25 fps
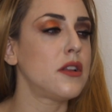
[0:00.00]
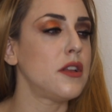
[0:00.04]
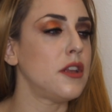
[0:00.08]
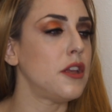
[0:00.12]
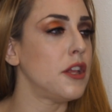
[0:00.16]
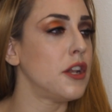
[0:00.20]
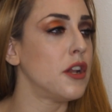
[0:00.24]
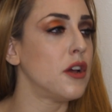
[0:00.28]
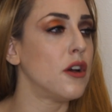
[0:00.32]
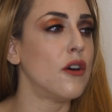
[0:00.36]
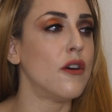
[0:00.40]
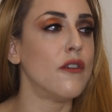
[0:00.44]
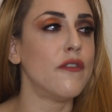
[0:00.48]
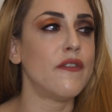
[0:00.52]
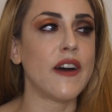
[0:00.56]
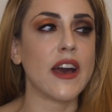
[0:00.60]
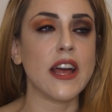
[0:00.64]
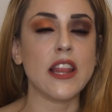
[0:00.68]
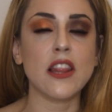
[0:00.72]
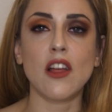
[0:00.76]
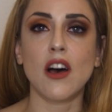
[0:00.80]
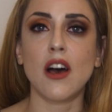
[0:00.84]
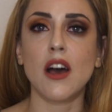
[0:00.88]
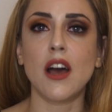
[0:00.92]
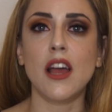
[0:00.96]
you know,
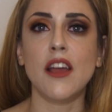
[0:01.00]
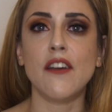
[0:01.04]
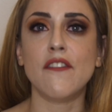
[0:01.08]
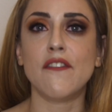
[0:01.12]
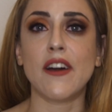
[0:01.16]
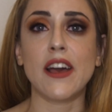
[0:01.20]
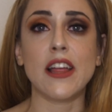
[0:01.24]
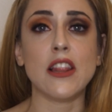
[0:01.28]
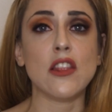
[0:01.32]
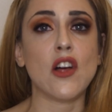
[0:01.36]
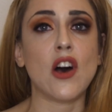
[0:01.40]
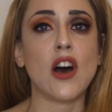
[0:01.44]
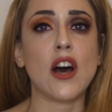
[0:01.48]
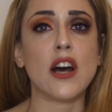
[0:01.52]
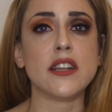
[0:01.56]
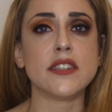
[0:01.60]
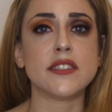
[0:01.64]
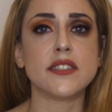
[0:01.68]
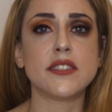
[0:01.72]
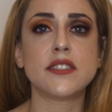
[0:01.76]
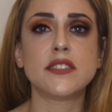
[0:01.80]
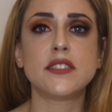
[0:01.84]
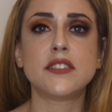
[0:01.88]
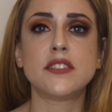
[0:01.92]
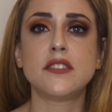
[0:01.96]
if I
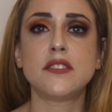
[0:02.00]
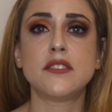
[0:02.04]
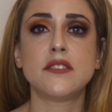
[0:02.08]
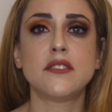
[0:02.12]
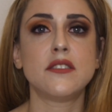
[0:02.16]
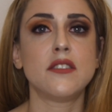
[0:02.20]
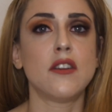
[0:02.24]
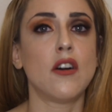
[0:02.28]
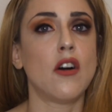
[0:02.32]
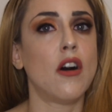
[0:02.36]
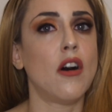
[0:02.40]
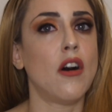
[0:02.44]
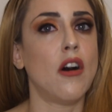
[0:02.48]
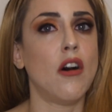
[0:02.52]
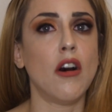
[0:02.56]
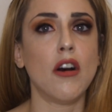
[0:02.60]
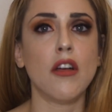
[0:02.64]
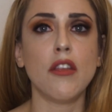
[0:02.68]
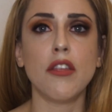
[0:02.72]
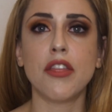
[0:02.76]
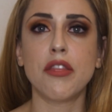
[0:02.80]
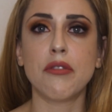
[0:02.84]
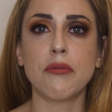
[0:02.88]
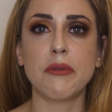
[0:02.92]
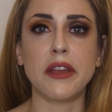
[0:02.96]
lost
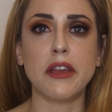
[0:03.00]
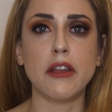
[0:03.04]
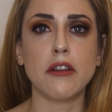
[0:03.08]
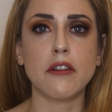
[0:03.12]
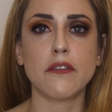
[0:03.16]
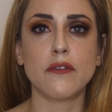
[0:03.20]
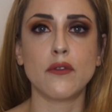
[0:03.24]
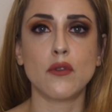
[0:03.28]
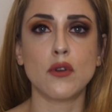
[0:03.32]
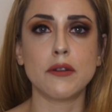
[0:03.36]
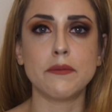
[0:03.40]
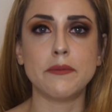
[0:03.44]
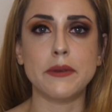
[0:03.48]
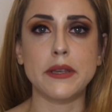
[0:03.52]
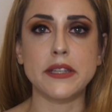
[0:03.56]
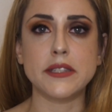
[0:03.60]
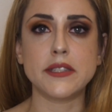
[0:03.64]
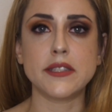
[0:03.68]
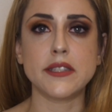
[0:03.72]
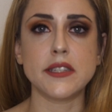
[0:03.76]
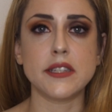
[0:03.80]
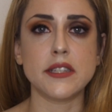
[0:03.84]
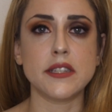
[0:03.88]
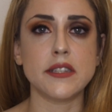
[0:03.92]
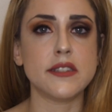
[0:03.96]
all 3 or 4
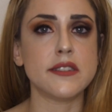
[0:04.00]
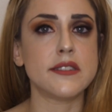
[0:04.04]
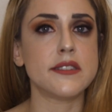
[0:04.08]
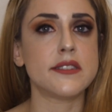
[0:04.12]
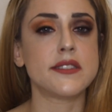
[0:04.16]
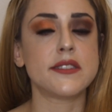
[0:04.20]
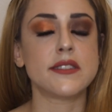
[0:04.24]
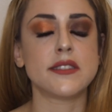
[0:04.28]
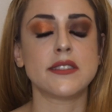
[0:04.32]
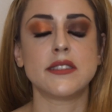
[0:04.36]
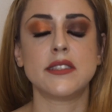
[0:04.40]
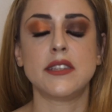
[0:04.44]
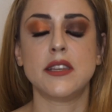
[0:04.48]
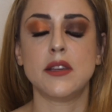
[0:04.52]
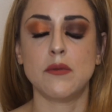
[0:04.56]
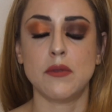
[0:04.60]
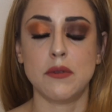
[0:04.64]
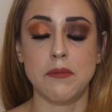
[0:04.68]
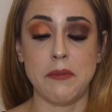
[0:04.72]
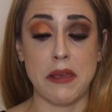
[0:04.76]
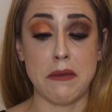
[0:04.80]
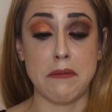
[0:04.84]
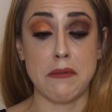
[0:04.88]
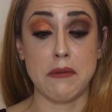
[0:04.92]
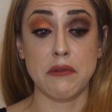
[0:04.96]
pieces, it
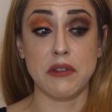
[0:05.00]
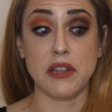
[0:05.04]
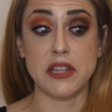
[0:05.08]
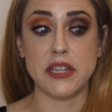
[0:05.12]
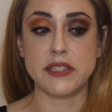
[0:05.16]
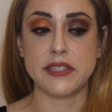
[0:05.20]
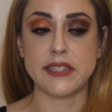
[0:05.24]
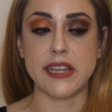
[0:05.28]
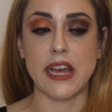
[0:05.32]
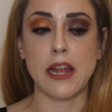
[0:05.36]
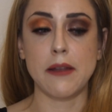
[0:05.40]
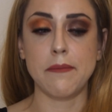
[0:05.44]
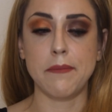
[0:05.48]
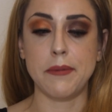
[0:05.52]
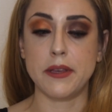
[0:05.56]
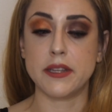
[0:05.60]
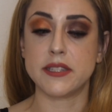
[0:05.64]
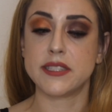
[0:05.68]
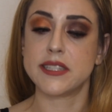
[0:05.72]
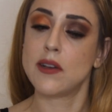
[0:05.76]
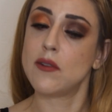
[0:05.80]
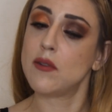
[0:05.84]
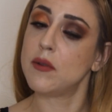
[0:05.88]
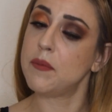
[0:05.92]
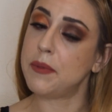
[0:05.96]
would make me really sad
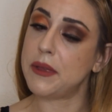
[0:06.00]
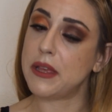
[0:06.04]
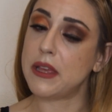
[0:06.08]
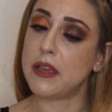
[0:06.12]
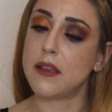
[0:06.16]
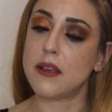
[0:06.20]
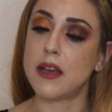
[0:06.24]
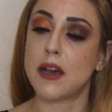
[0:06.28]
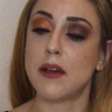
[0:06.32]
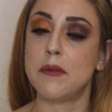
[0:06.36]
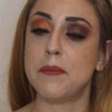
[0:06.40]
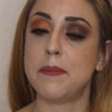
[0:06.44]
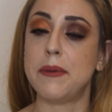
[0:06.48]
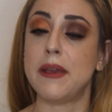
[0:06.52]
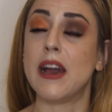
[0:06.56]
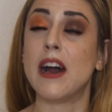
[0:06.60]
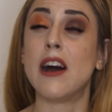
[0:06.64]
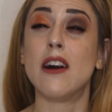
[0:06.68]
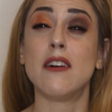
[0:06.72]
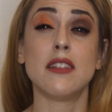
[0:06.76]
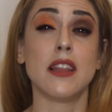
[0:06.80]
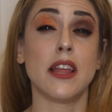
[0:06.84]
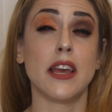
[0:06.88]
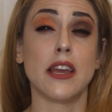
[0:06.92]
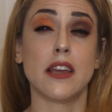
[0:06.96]
because I would be
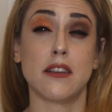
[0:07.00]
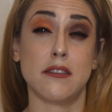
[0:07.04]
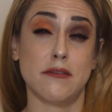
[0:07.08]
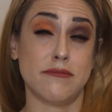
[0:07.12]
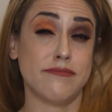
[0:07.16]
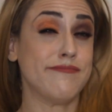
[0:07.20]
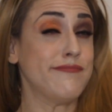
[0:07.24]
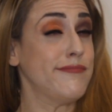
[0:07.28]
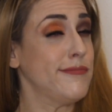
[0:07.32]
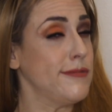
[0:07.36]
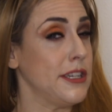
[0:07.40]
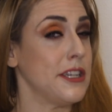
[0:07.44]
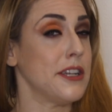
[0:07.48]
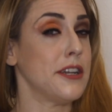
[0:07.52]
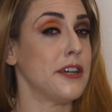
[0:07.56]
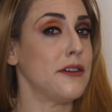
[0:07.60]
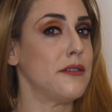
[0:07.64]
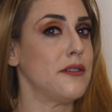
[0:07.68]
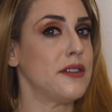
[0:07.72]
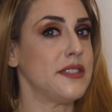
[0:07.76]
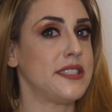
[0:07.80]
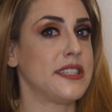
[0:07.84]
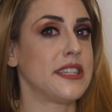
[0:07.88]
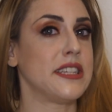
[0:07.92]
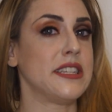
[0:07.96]
out like, you
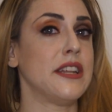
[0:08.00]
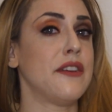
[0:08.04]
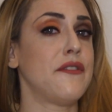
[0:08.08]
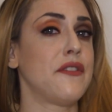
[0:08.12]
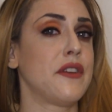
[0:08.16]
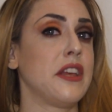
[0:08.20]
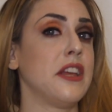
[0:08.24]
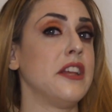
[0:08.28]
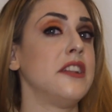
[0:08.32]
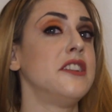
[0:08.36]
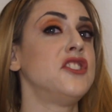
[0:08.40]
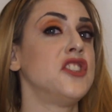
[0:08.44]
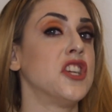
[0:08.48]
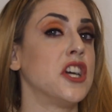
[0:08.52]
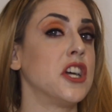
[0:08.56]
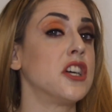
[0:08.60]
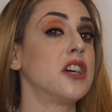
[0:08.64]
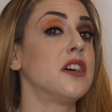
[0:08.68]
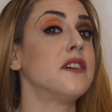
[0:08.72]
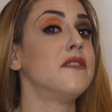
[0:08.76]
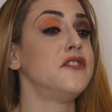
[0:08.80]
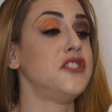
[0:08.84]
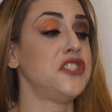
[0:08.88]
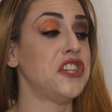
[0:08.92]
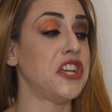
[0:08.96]
know, a significant
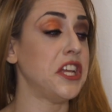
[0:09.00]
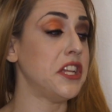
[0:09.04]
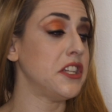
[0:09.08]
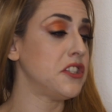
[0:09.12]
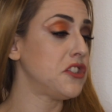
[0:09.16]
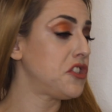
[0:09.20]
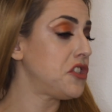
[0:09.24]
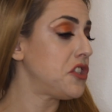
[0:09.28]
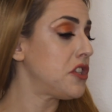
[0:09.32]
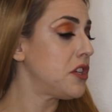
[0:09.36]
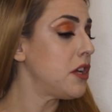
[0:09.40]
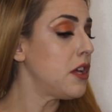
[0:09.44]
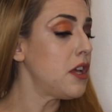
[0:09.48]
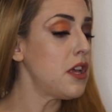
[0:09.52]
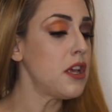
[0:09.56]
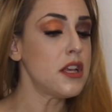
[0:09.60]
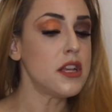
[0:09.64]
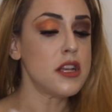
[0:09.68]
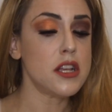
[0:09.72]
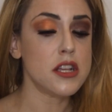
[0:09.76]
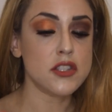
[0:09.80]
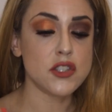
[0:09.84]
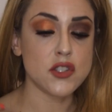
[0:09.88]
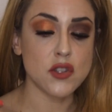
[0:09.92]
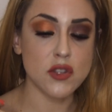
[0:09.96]
chunk of change.
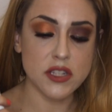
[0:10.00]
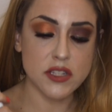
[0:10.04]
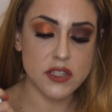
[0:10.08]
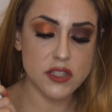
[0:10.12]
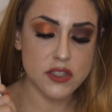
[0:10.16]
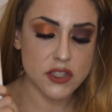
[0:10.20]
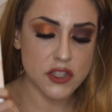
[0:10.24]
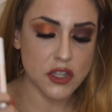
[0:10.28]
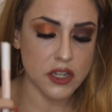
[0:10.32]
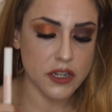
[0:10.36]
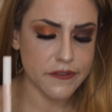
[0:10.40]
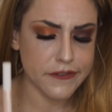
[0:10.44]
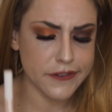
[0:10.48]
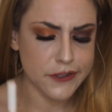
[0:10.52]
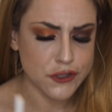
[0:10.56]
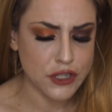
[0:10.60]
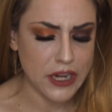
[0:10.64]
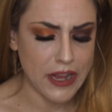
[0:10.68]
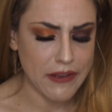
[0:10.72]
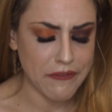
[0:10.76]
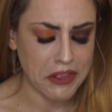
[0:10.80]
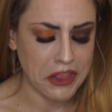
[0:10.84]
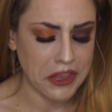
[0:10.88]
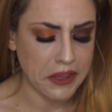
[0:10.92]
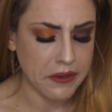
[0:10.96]
So this is good if you're
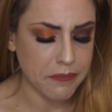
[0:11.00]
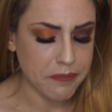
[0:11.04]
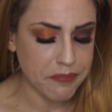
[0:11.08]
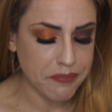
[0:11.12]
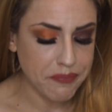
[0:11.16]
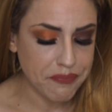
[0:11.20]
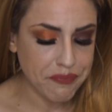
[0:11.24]
traveling.